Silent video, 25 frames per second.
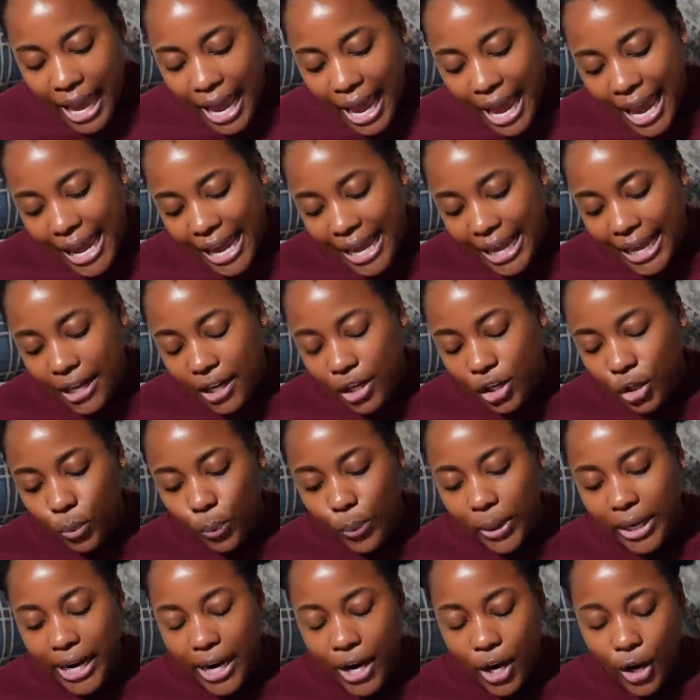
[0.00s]
and
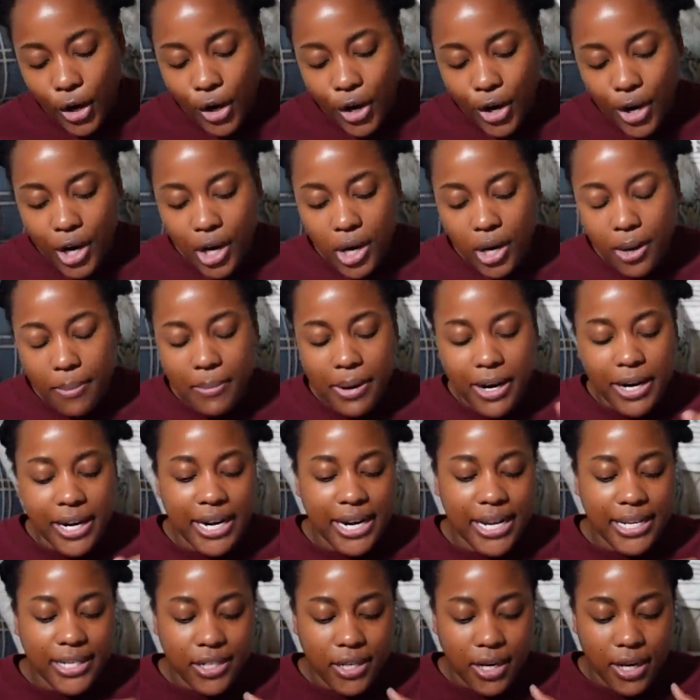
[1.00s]
when I heard
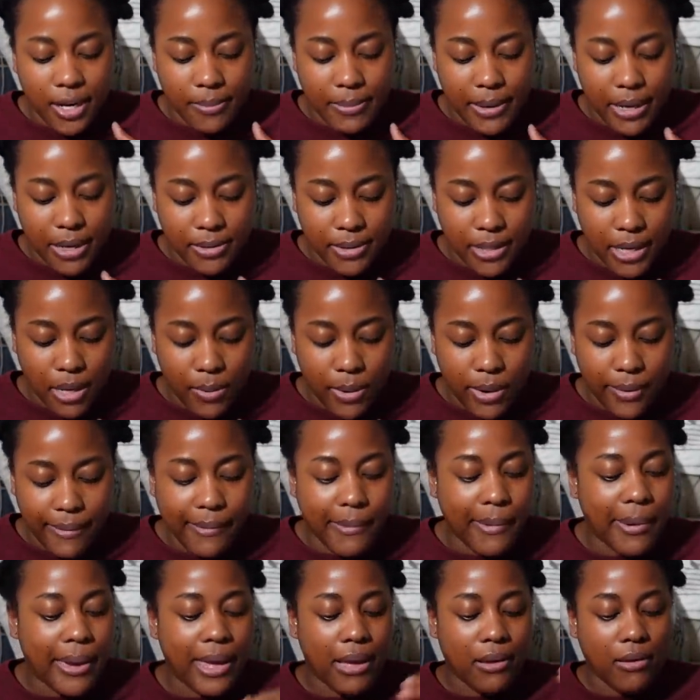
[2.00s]
Marioness talk about it, I was like, wait, wait,
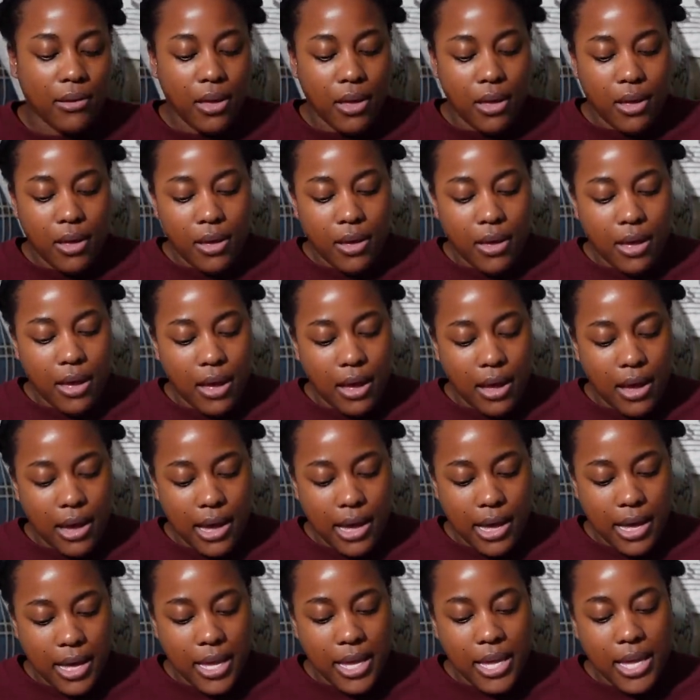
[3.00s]
wait.
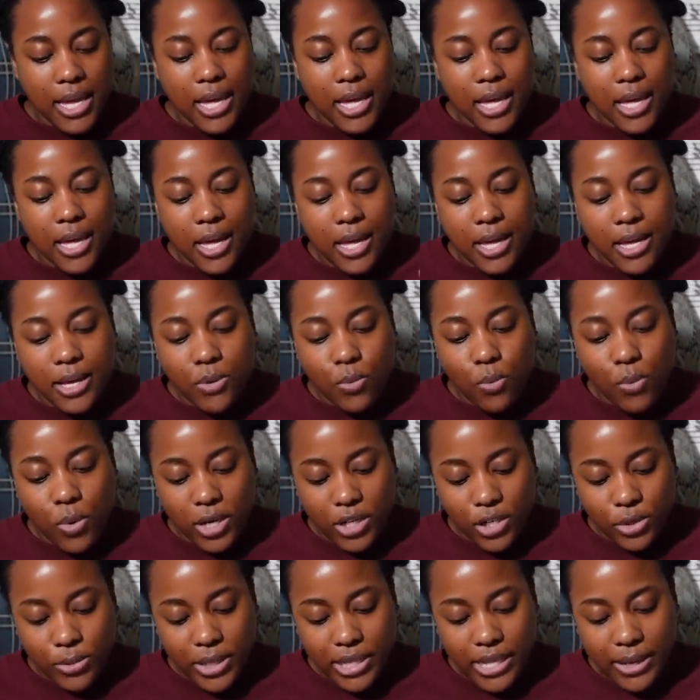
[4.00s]
I
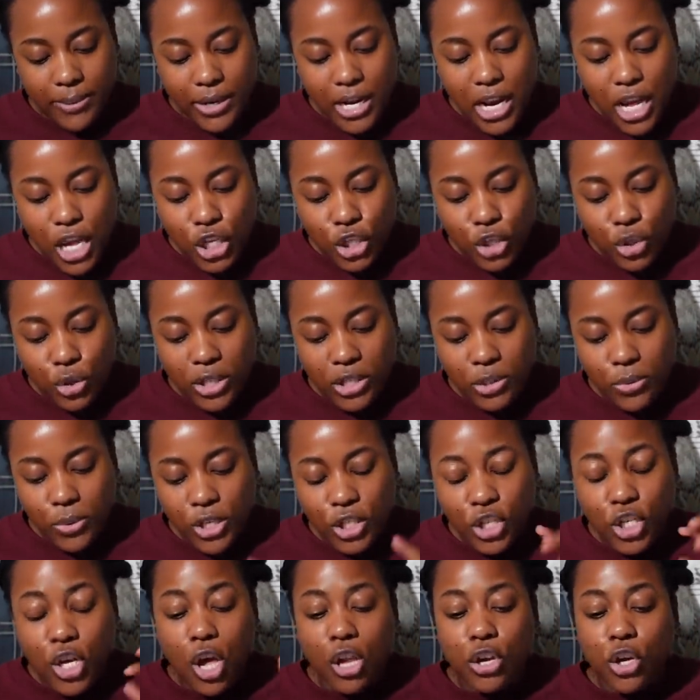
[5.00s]
want to read that one. So this one
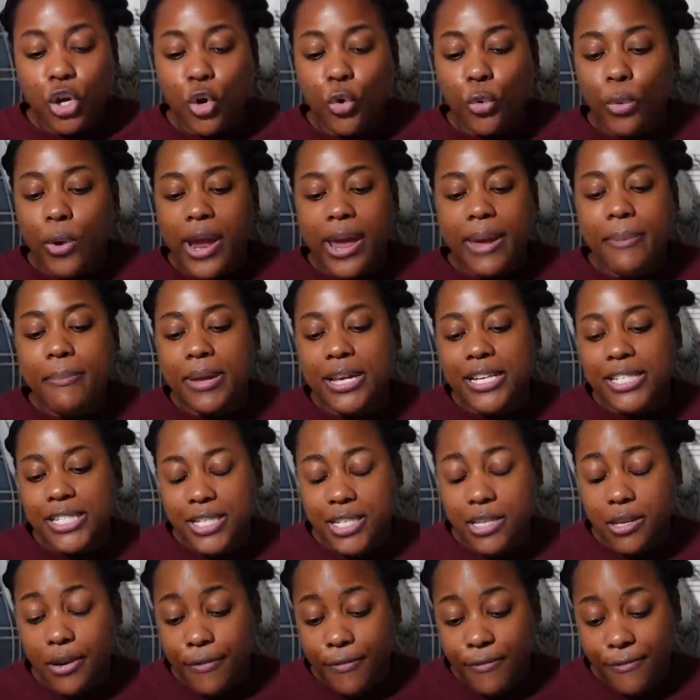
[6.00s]
is called
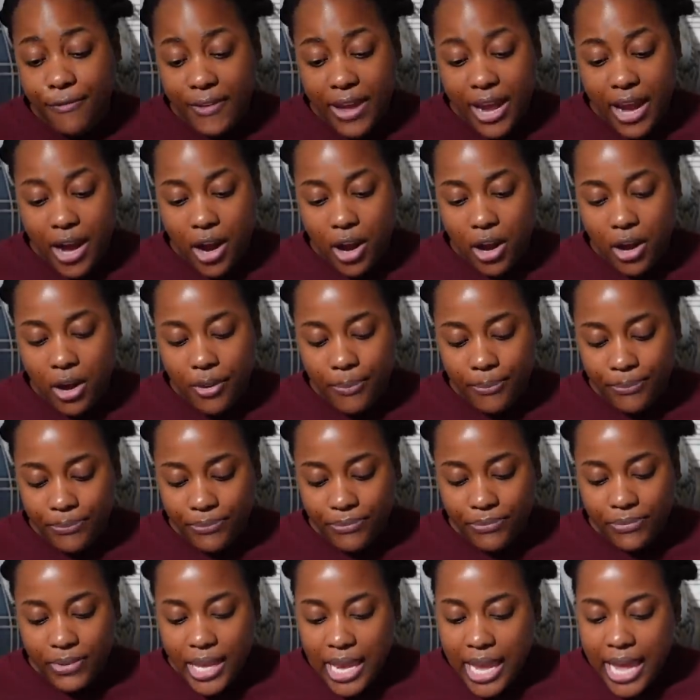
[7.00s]
Greymist Fair.
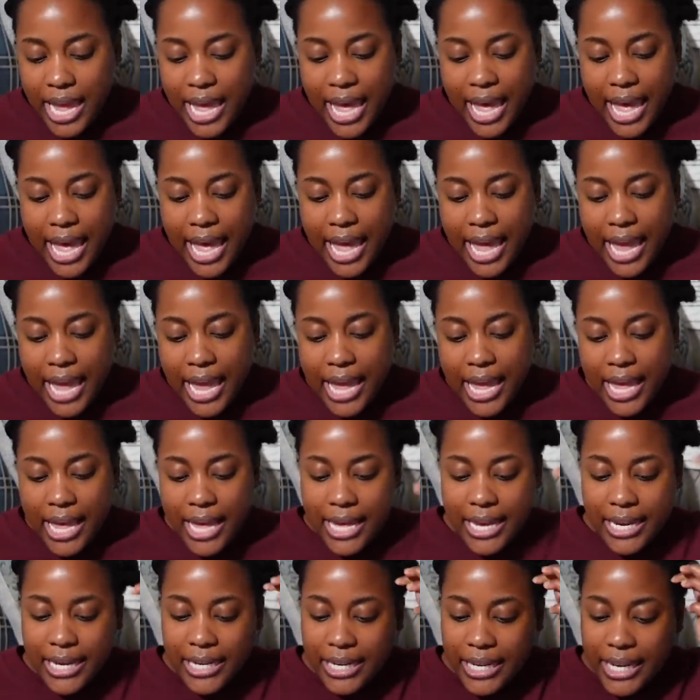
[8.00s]

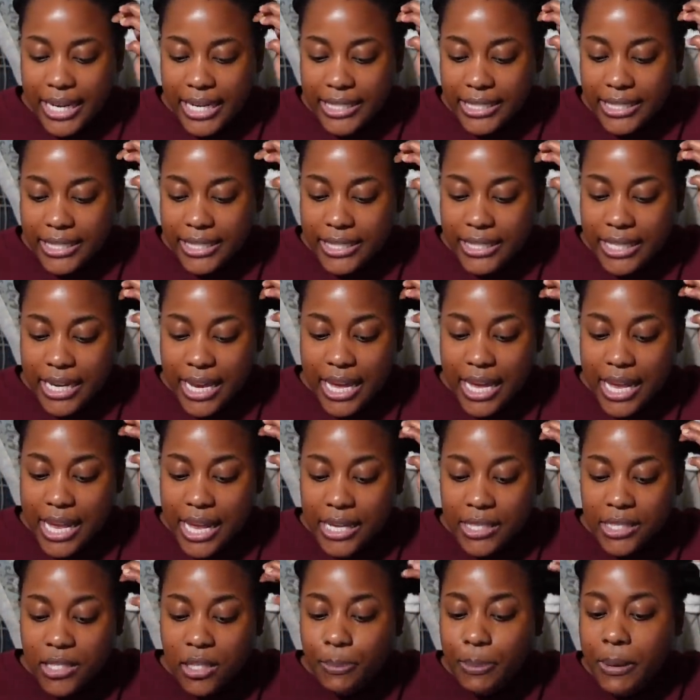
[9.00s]
And it
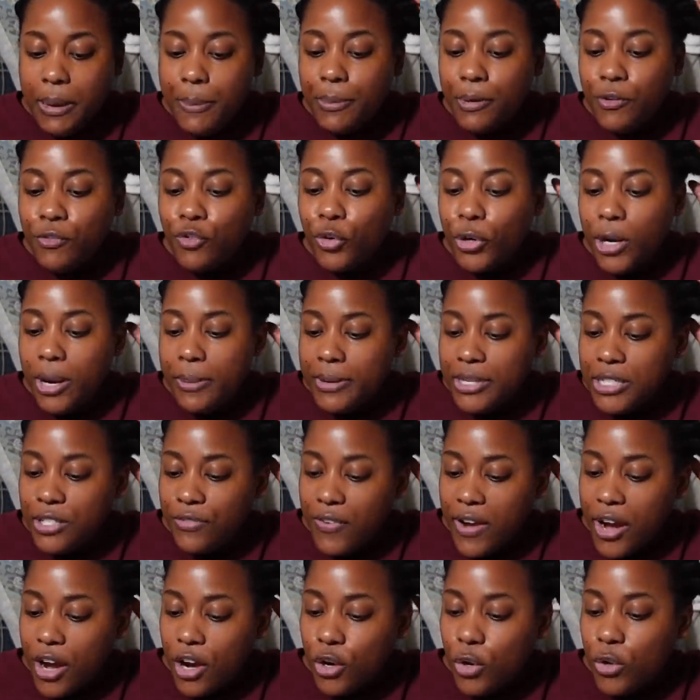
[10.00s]
says, the people of Greymist
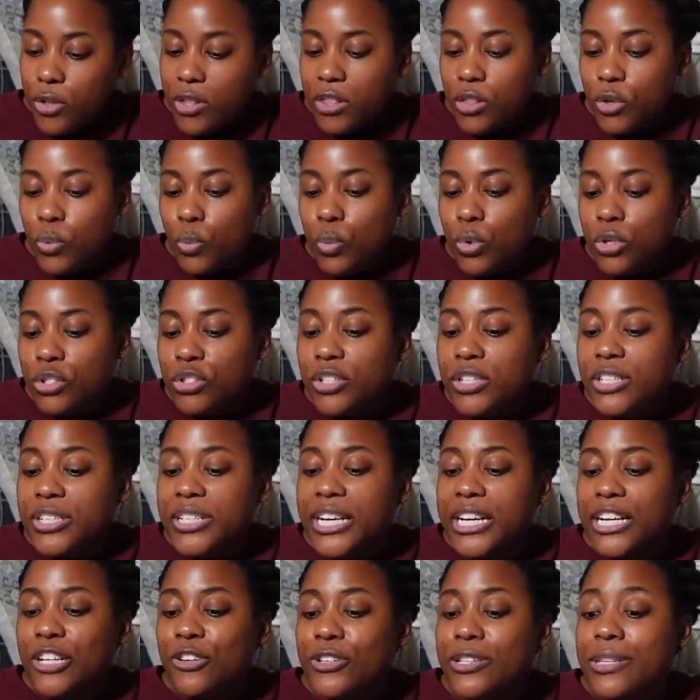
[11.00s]
Fair know that the woods are a
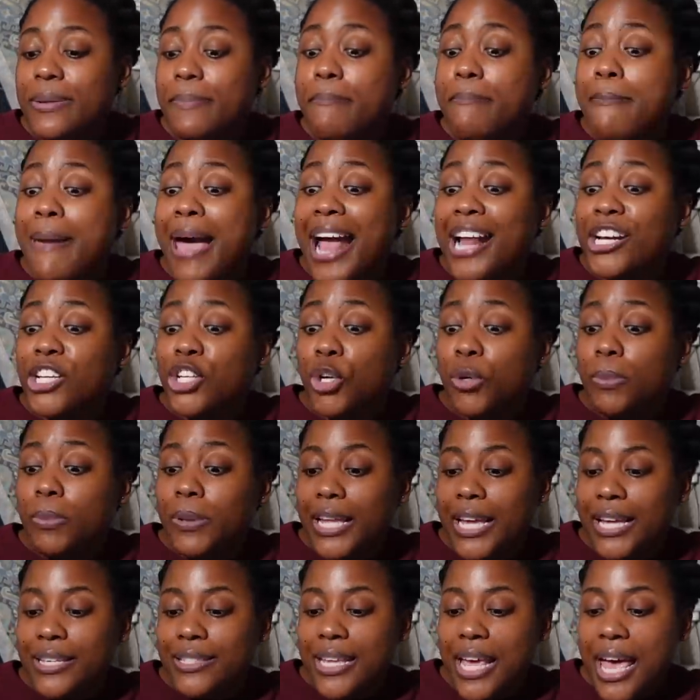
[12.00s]
dangerous and magical
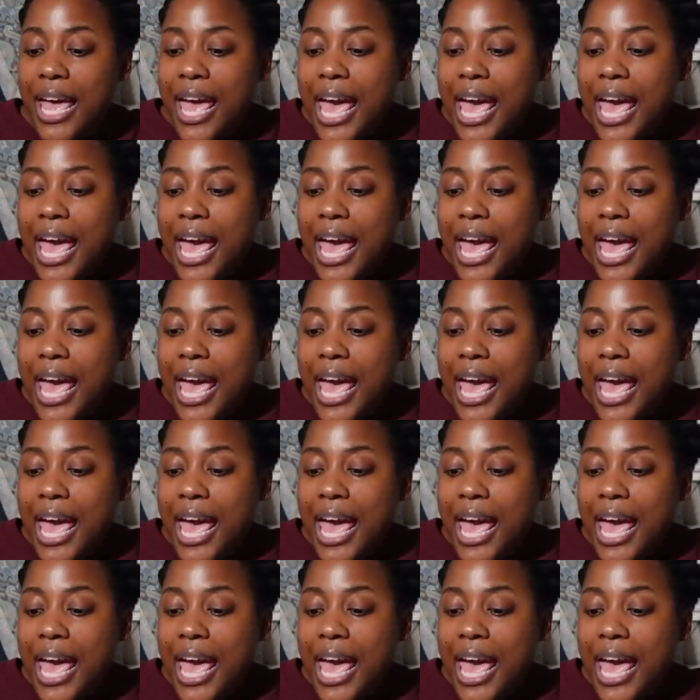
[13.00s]
place,